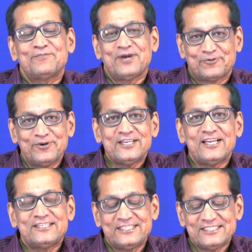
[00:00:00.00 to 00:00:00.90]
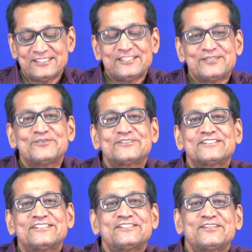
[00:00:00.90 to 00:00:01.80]
But when I will teach distribution
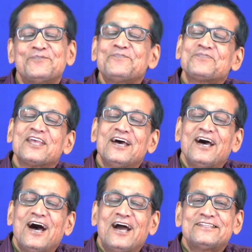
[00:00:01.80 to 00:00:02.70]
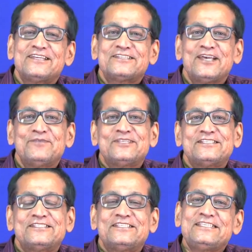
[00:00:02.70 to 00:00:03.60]
system, at that time this
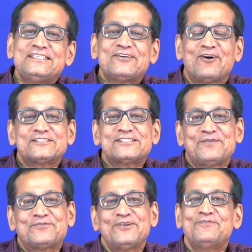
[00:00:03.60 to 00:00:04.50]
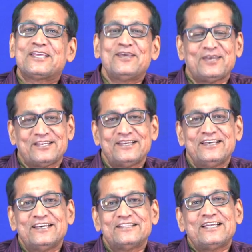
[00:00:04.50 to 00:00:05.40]
DG concept will be given,
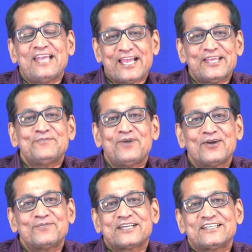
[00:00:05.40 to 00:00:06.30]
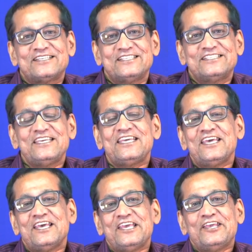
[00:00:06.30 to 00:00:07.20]
that lagging power factor DG,
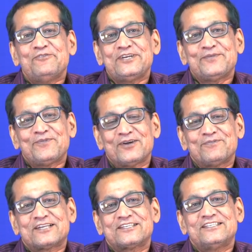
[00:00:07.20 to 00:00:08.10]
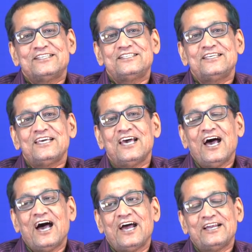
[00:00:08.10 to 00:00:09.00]
unity power factor DG
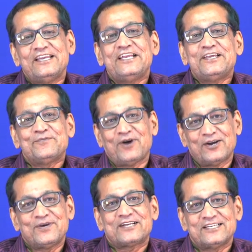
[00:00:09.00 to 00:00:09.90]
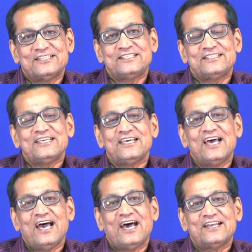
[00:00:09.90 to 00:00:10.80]
and leading power factor DG,
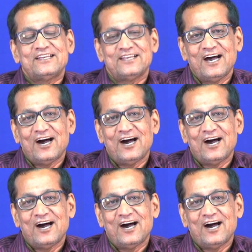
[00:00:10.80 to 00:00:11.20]
and